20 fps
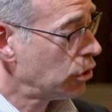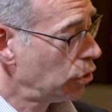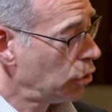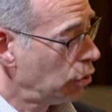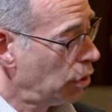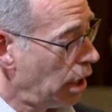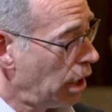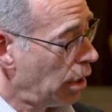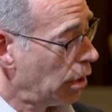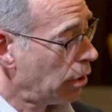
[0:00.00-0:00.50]
to
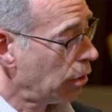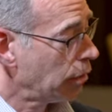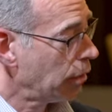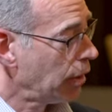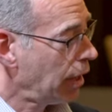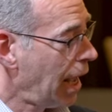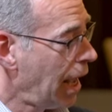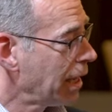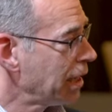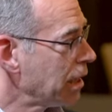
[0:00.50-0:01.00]
their
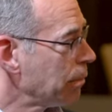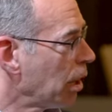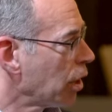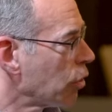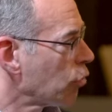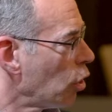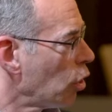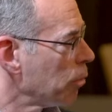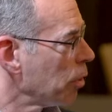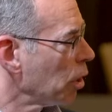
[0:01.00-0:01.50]

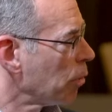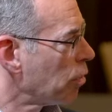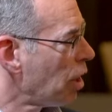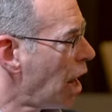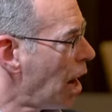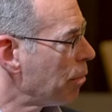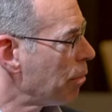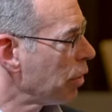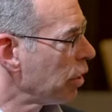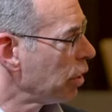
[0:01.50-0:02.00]
antimicrobial
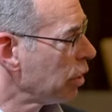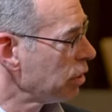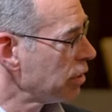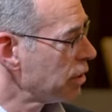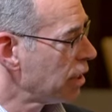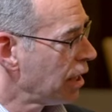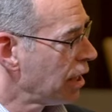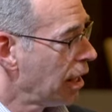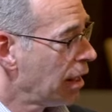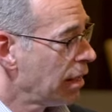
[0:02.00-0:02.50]
properties,
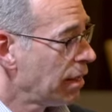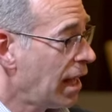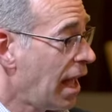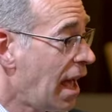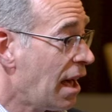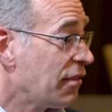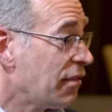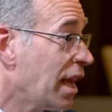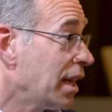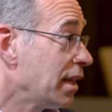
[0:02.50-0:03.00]
they
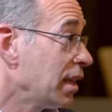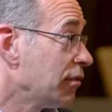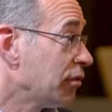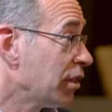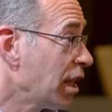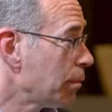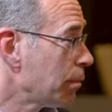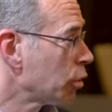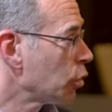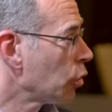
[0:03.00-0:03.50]
have
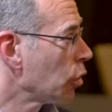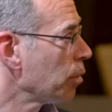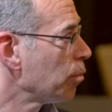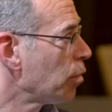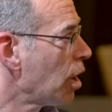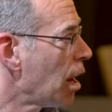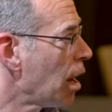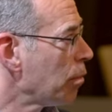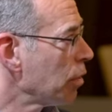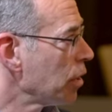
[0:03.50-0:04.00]
anti-inflammatory
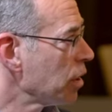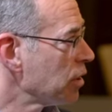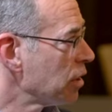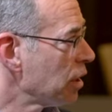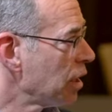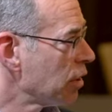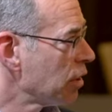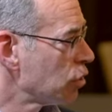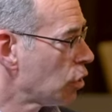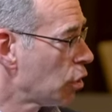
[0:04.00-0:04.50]
properties.
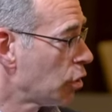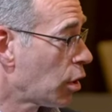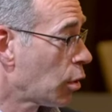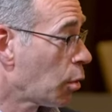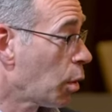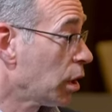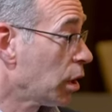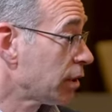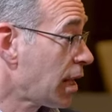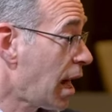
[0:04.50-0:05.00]
And so they're
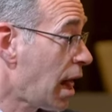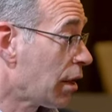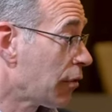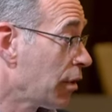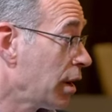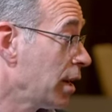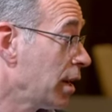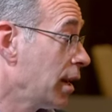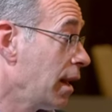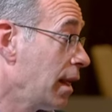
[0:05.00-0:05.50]
well
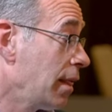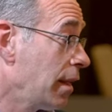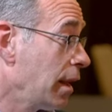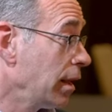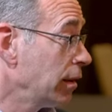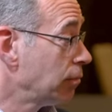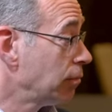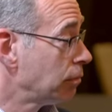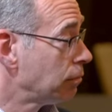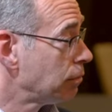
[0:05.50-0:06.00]
tolerated, and
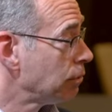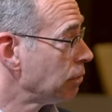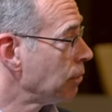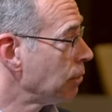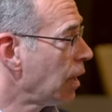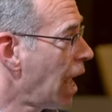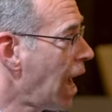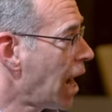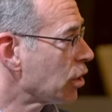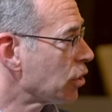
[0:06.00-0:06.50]
they
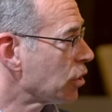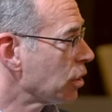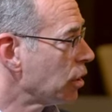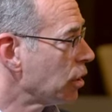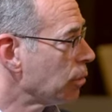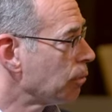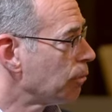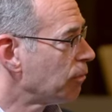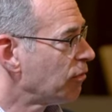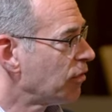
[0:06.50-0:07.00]
actually are
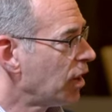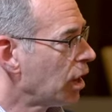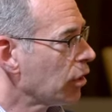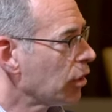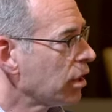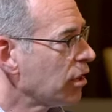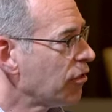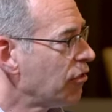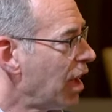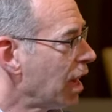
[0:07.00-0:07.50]

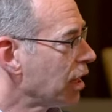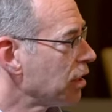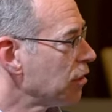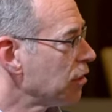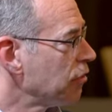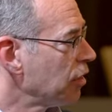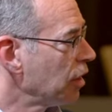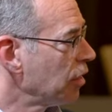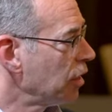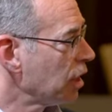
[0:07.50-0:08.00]
fairly
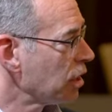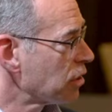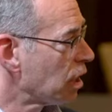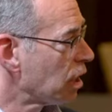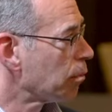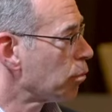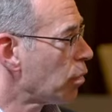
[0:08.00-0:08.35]
effective in things like